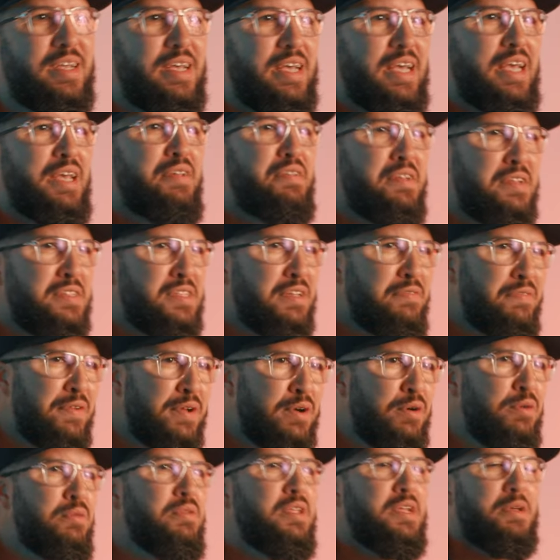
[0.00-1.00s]
Is it
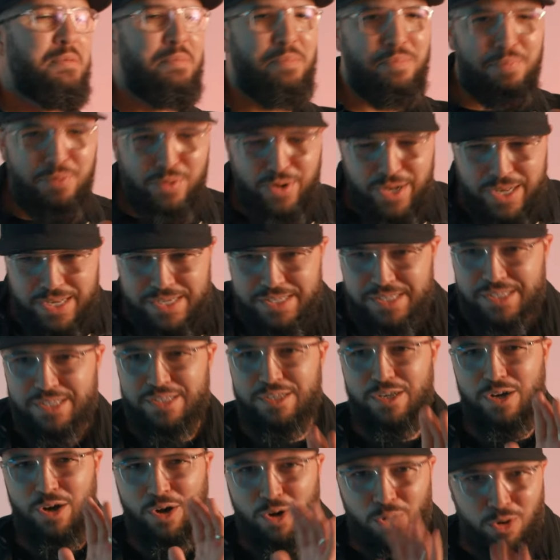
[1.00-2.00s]
difficult?
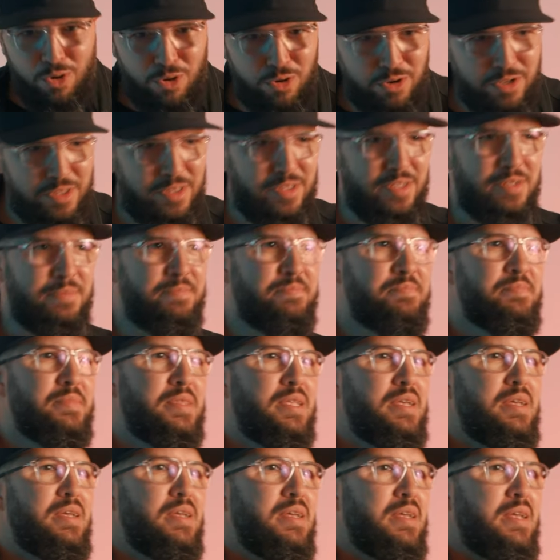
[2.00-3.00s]
Press on.
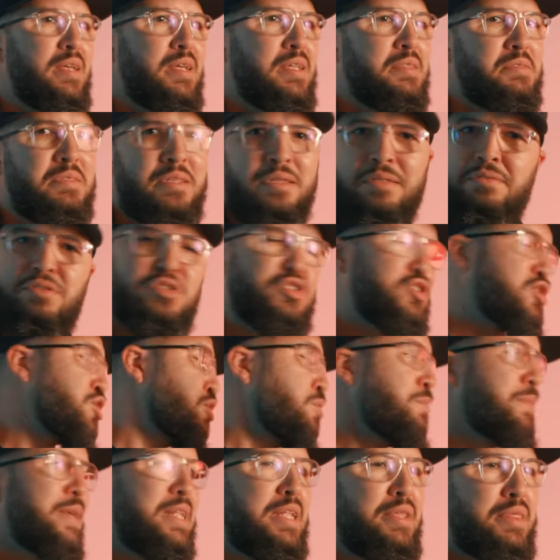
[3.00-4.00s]

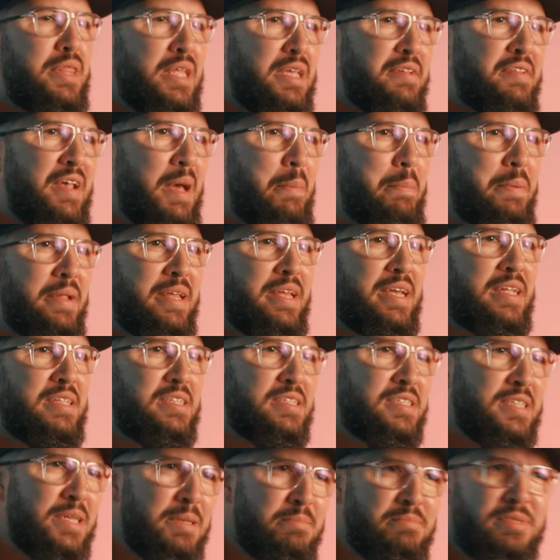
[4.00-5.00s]
Too many things happening at
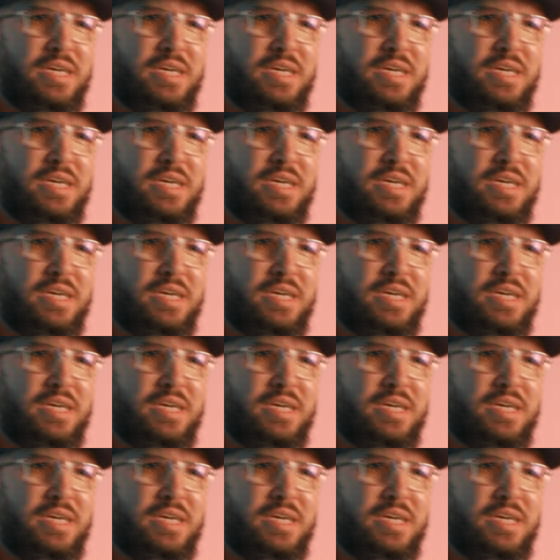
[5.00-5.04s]
the same